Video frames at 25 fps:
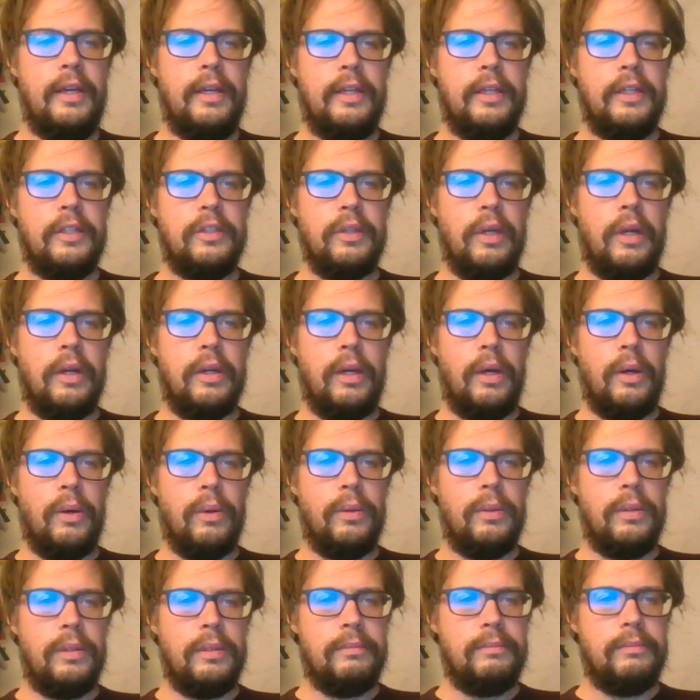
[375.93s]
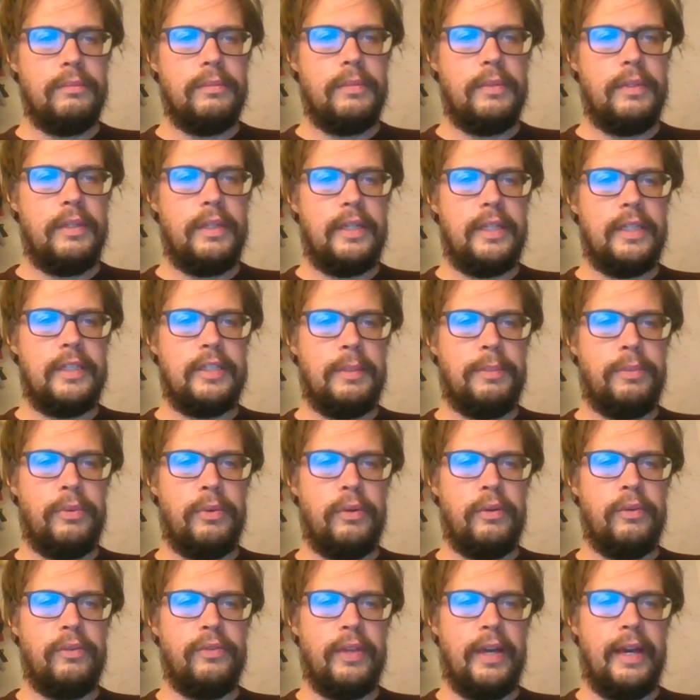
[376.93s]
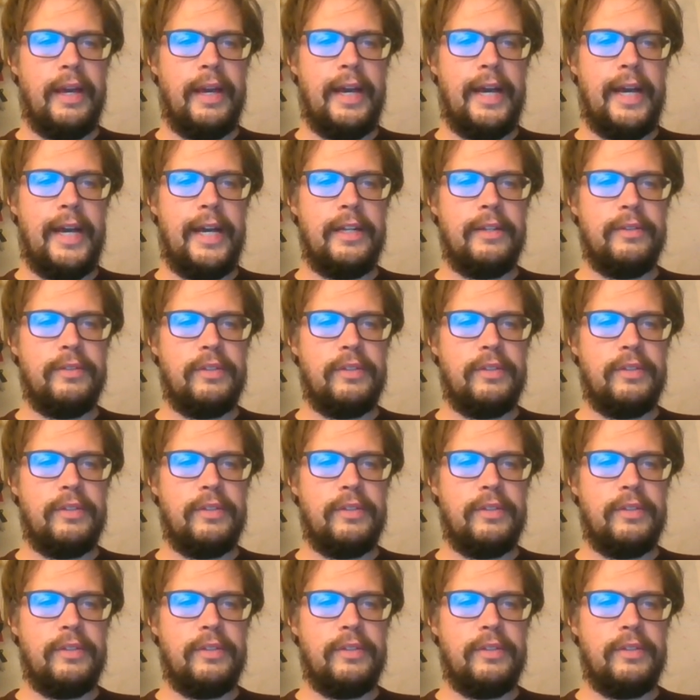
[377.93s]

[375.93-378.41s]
So our goal is to prove that add